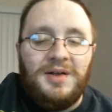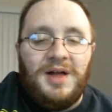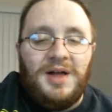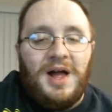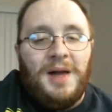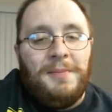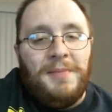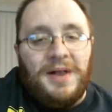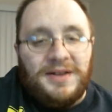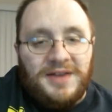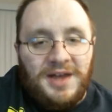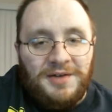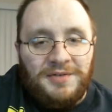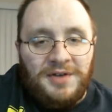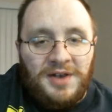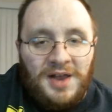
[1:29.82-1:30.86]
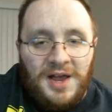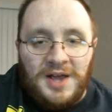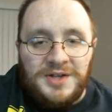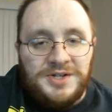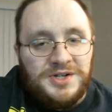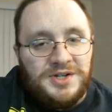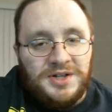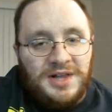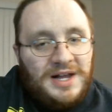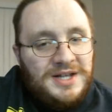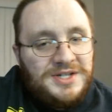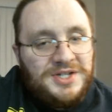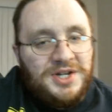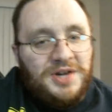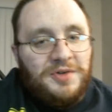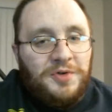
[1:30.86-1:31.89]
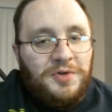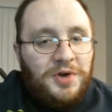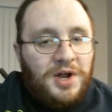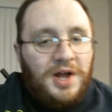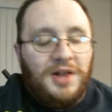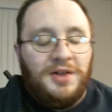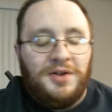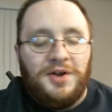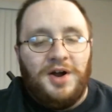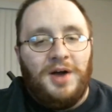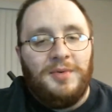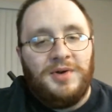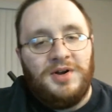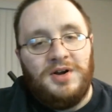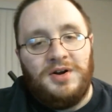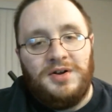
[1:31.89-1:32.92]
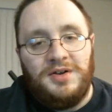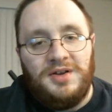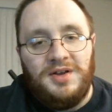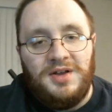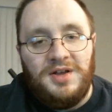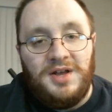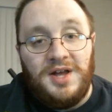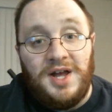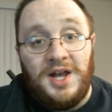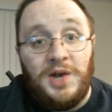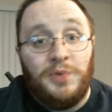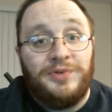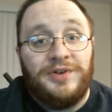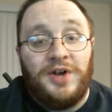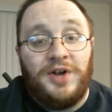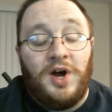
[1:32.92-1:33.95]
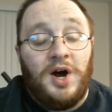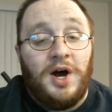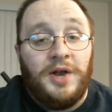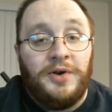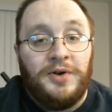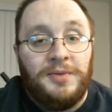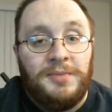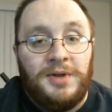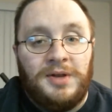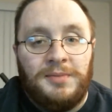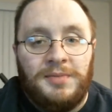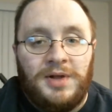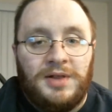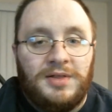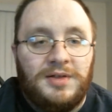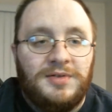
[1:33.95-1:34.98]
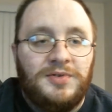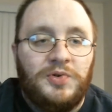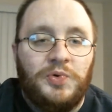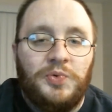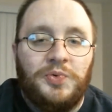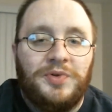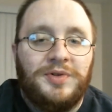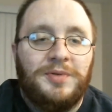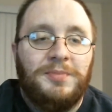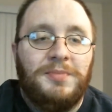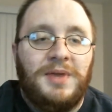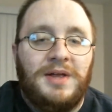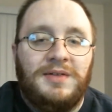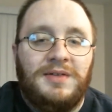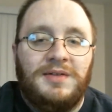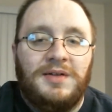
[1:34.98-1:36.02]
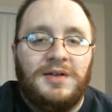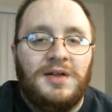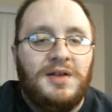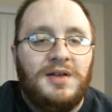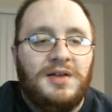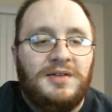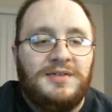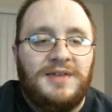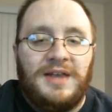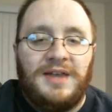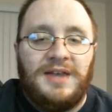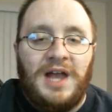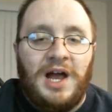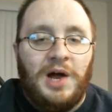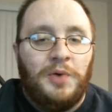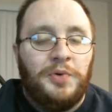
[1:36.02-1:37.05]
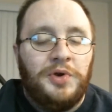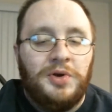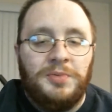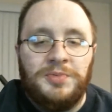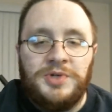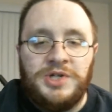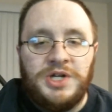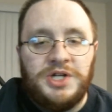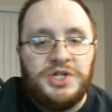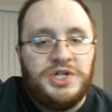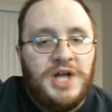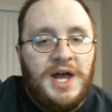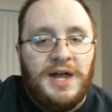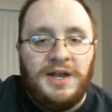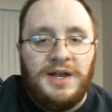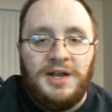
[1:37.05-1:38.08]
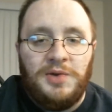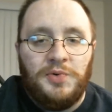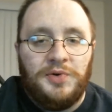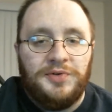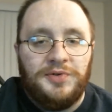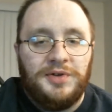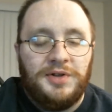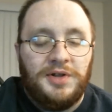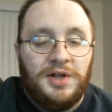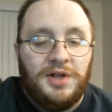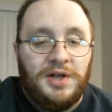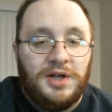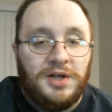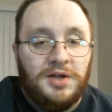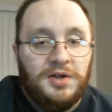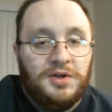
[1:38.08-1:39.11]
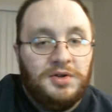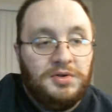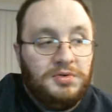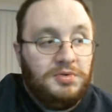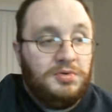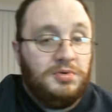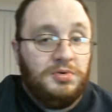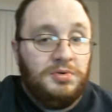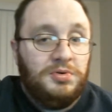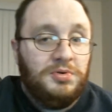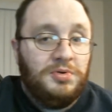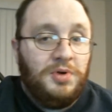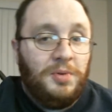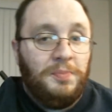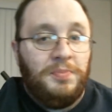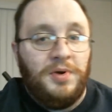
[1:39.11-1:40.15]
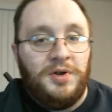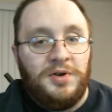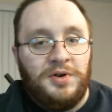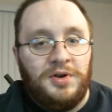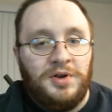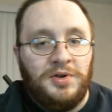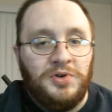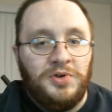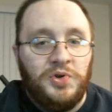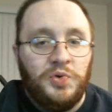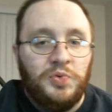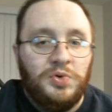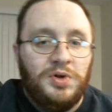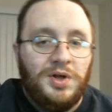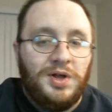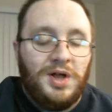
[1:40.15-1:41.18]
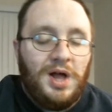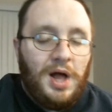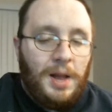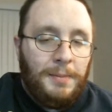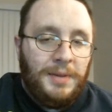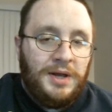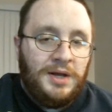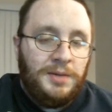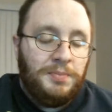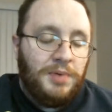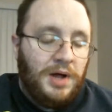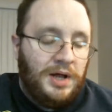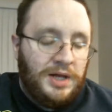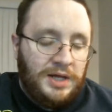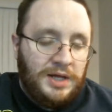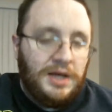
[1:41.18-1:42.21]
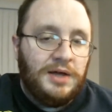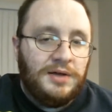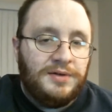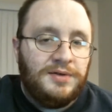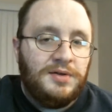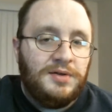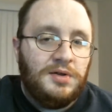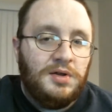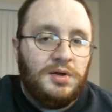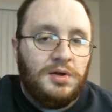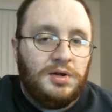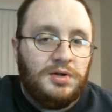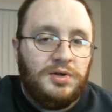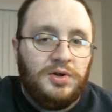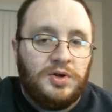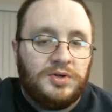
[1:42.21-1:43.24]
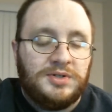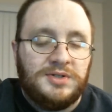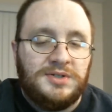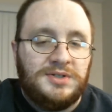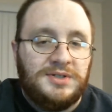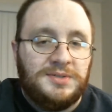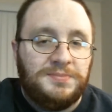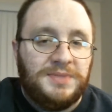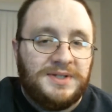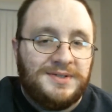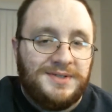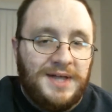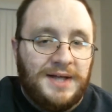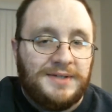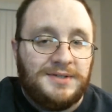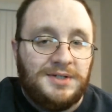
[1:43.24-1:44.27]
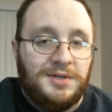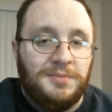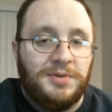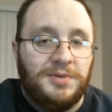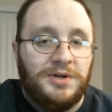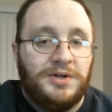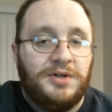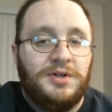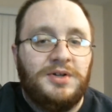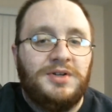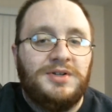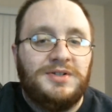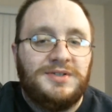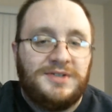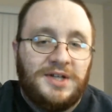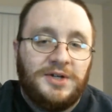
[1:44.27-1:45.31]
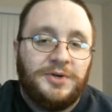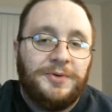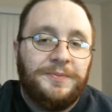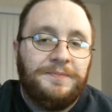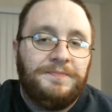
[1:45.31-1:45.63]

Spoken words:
I met Kevin Nash last year at Rhode Island Comic Con, and it was an honor to meet him. Like, this dude was amazing. Sat down with him, chit-chatted. He wasn't like, I'm better than you. I mean, he probably is, you know, because he's big sexy, but still,